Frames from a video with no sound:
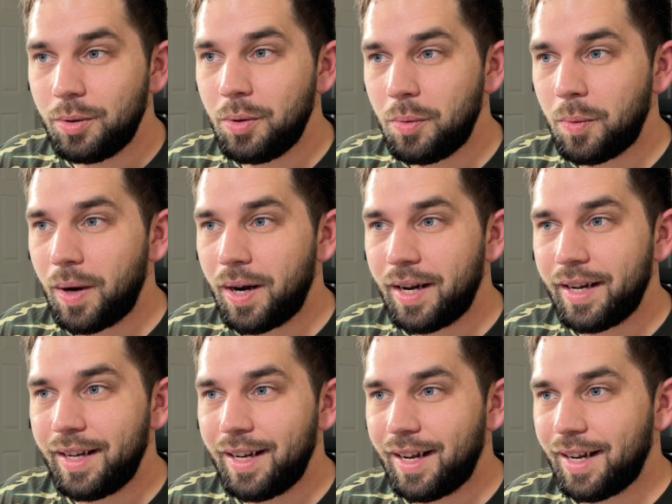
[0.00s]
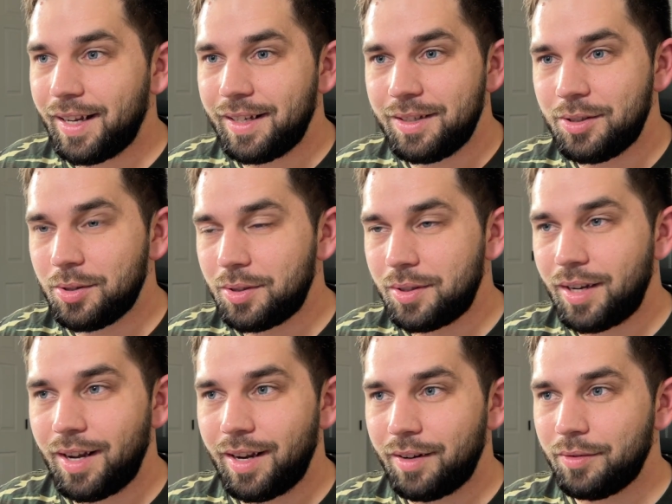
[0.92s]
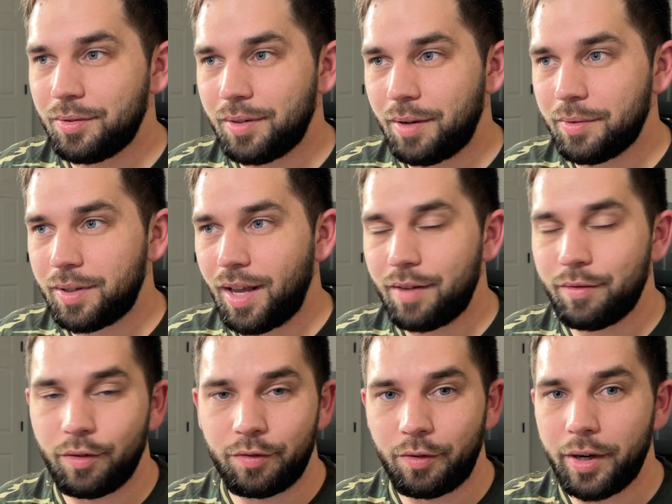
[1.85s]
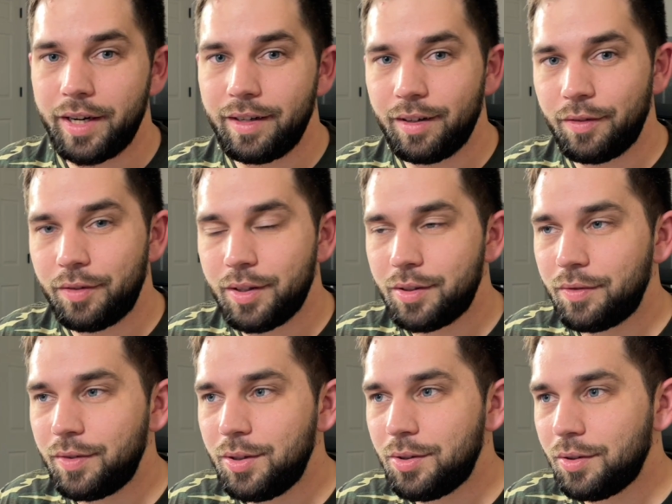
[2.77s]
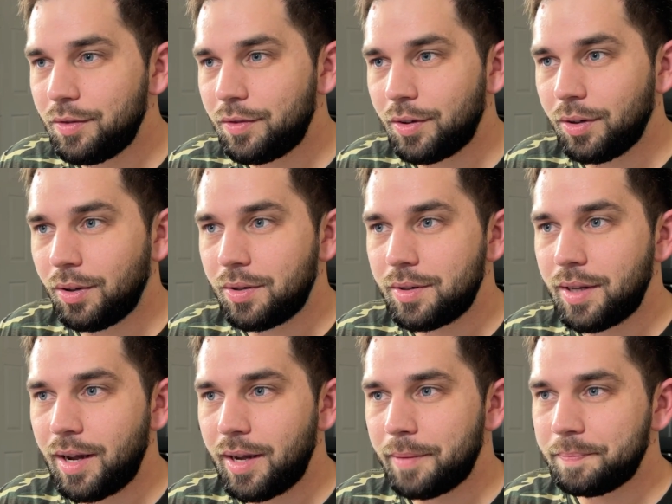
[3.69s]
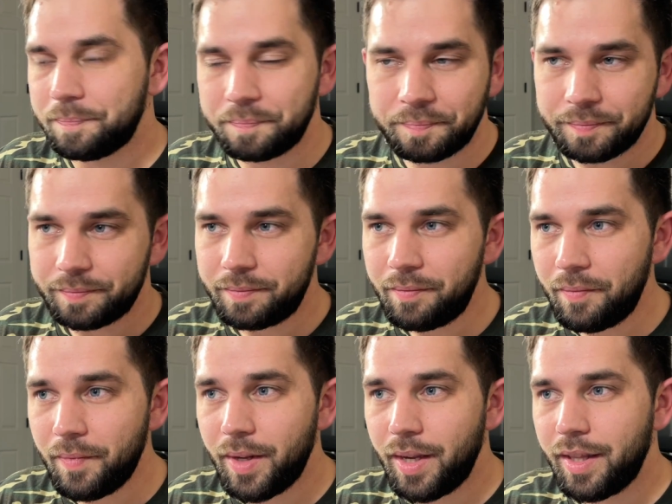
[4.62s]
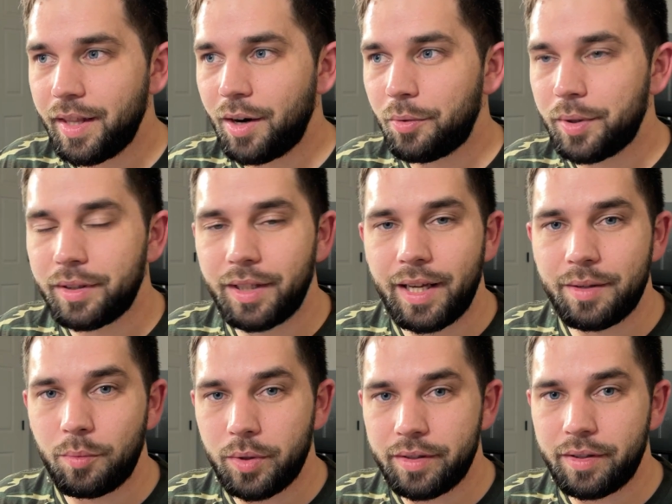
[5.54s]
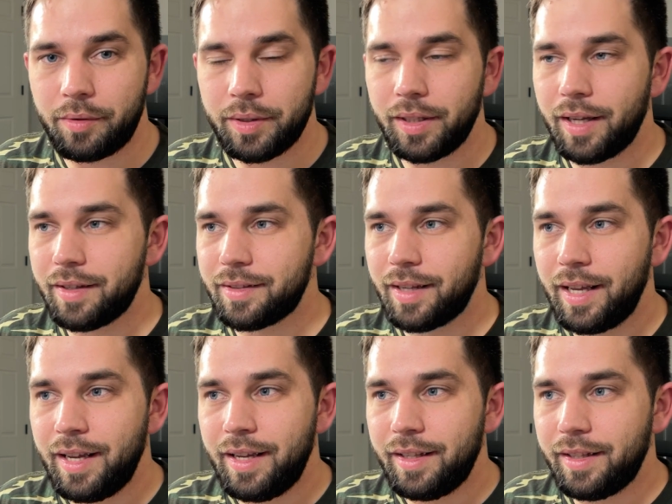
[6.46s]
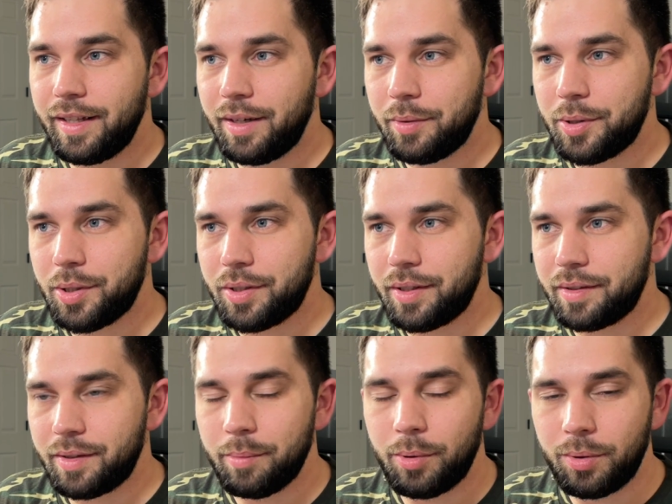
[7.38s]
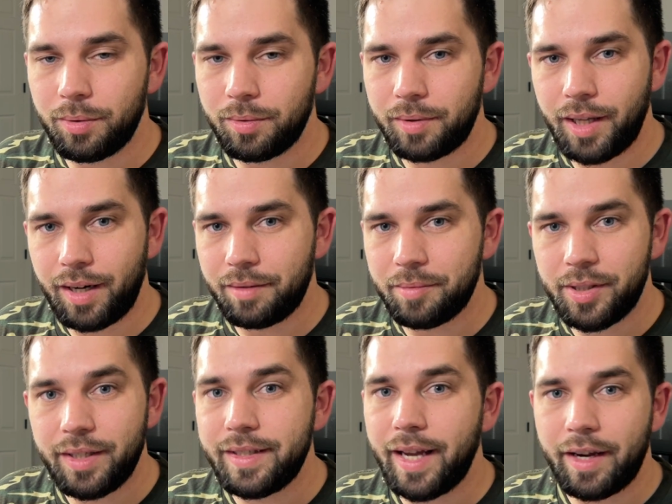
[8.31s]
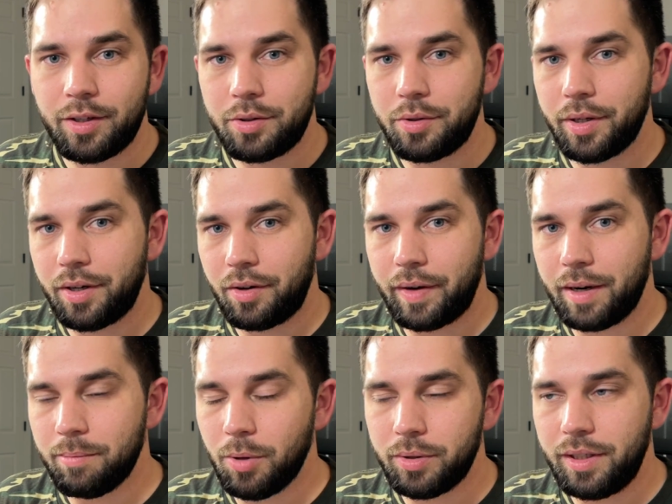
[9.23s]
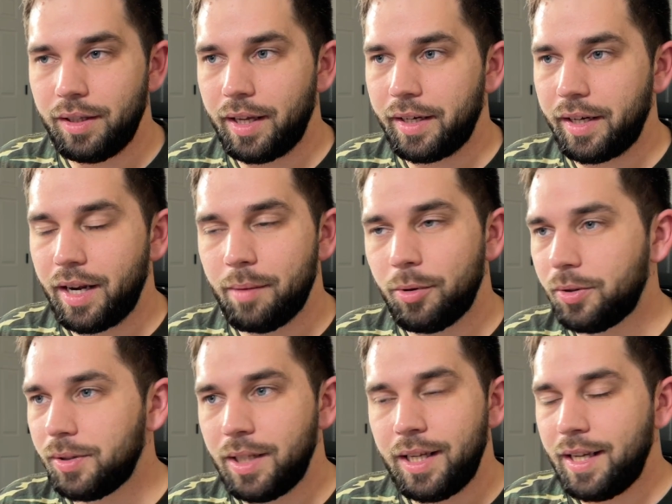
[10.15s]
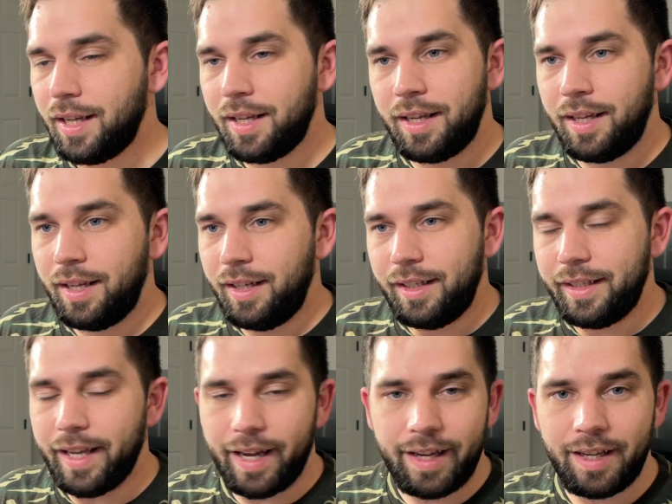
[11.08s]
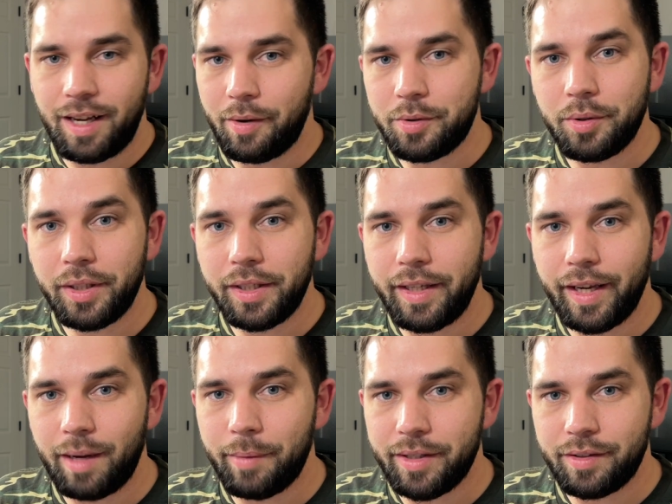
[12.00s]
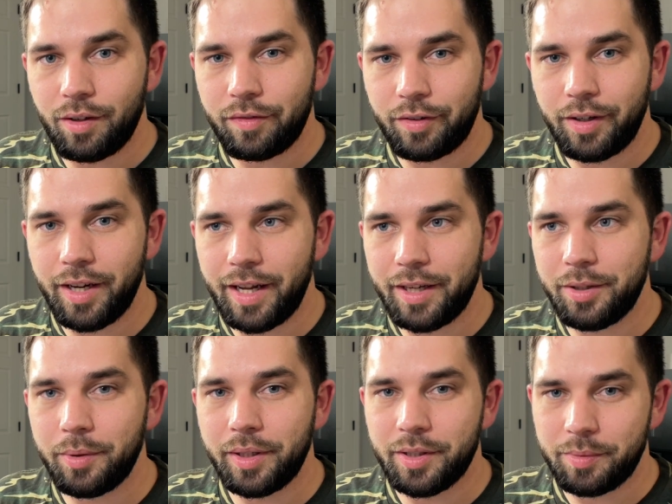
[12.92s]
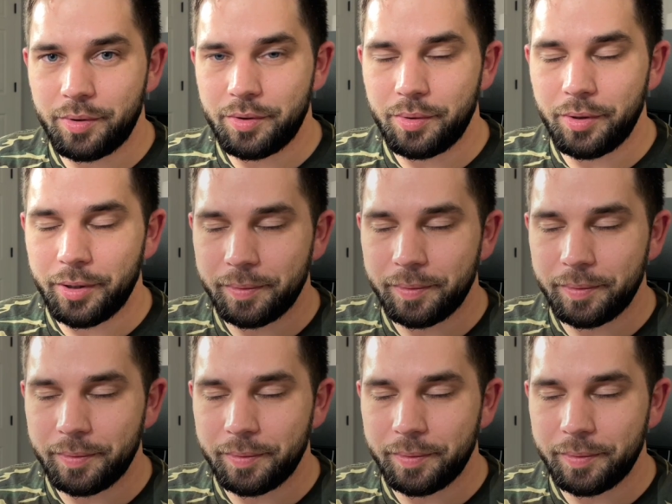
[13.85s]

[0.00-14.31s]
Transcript: why I was kind of afraid of this feature for a long time. And then once I realized that it was just a simple kind of syntax trick around multi-line YAML, yeah, I was really kicking myself for not doing this one sooner.